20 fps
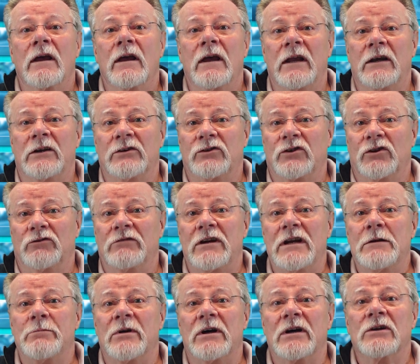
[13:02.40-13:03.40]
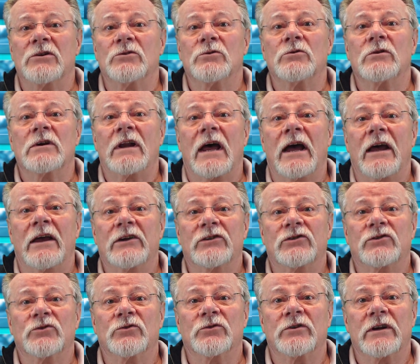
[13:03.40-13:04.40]
It is agreed by all our
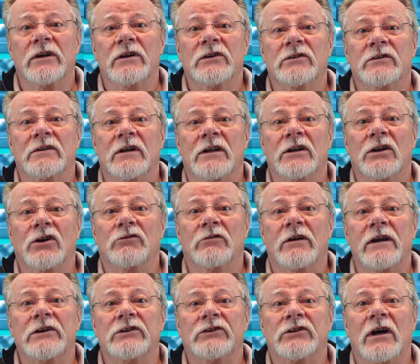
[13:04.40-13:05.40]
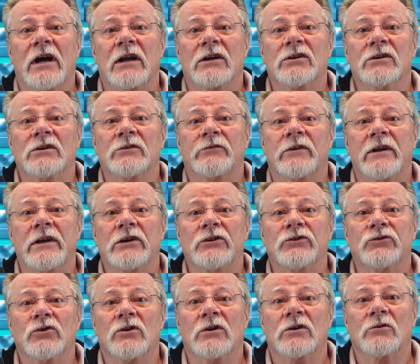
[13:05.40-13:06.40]
historians that the Great Charter of King
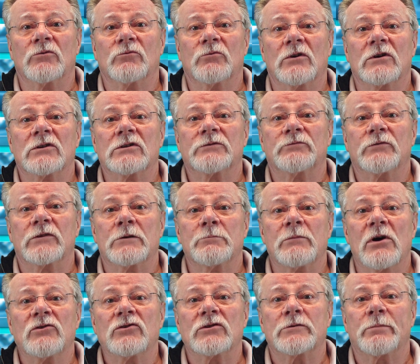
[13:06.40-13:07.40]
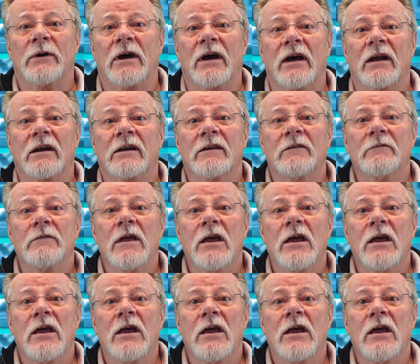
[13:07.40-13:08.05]
John was, for the most part,